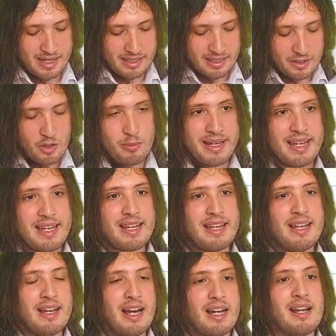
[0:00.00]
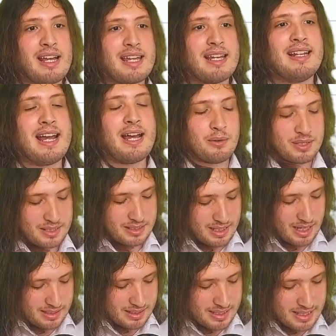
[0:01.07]
cubic, and I can now
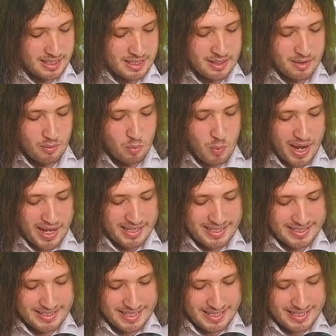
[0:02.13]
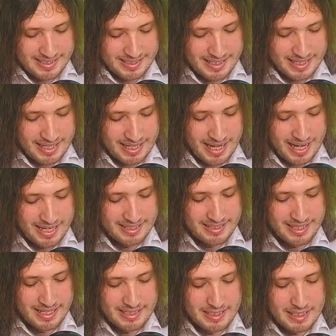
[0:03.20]
study when is this thing at
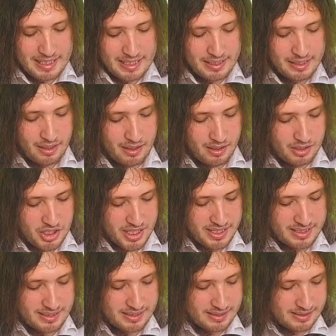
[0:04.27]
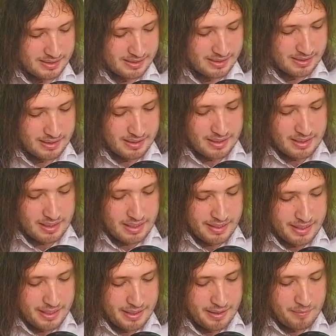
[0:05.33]
its largest.
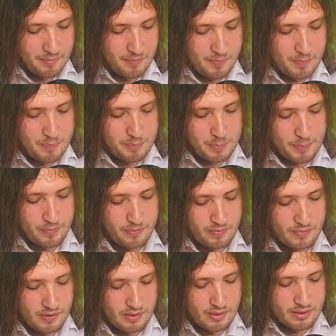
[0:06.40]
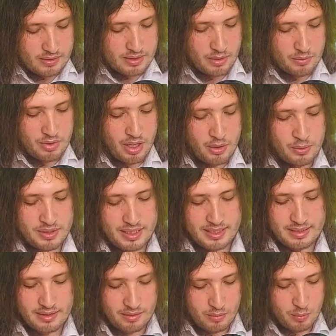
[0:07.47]
So notice
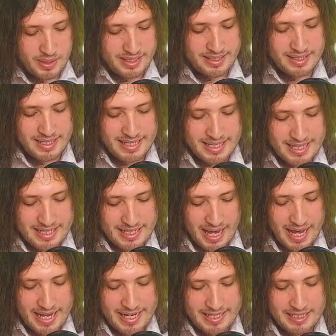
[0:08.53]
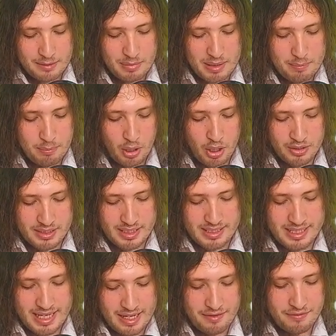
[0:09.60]
that we need A to be
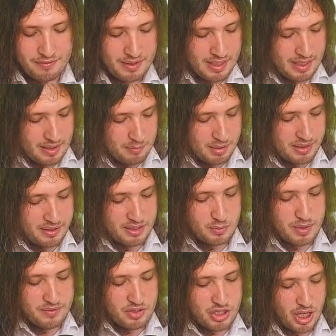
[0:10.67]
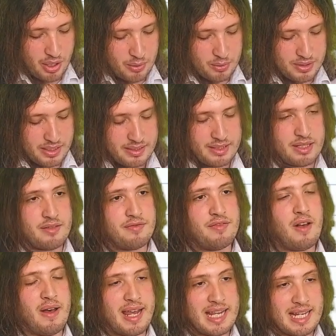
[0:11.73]
positive because we've chosen to
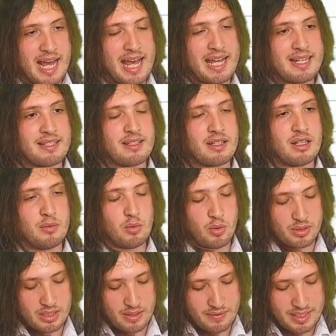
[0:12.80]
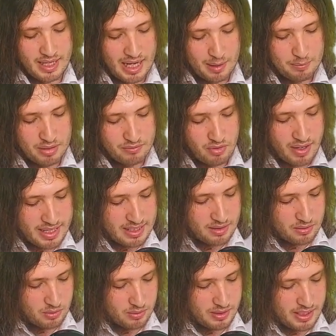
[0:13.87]
define A as the coordinate of the upper right
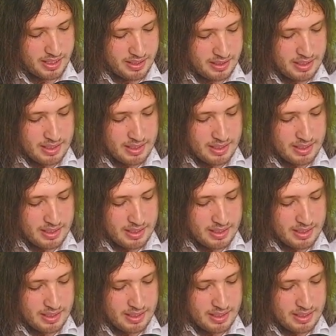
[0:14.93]
corner.